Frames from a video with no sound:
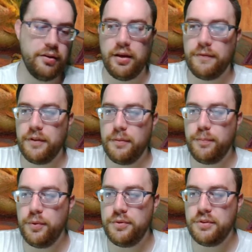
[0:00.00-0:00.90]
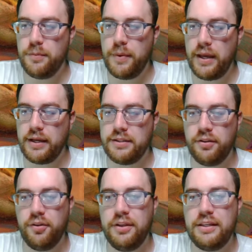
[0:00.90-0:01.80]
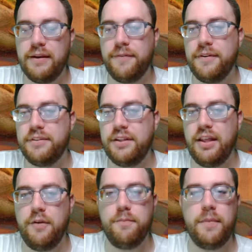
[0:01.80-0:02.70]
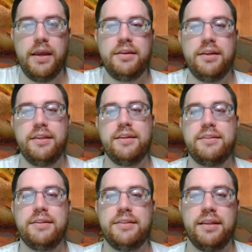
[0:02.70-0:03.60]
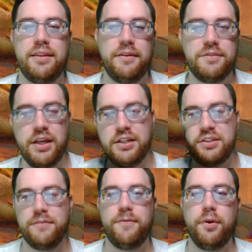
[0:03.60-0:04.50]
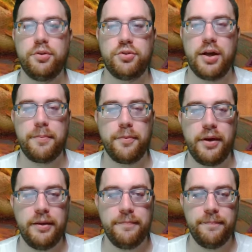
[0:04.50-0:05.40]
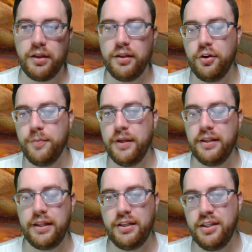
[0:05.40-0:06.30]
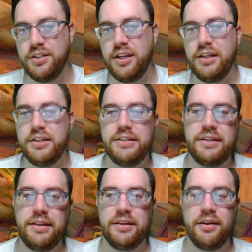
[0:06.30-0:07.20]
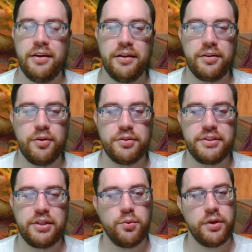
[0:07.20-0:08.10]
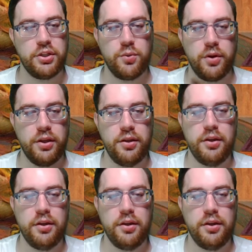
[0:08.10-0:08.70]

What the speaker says: For the booster packs, the only difference that they've made to this is that they've changed the foil drop rate a little bit, and they did change this in Core Set 2020.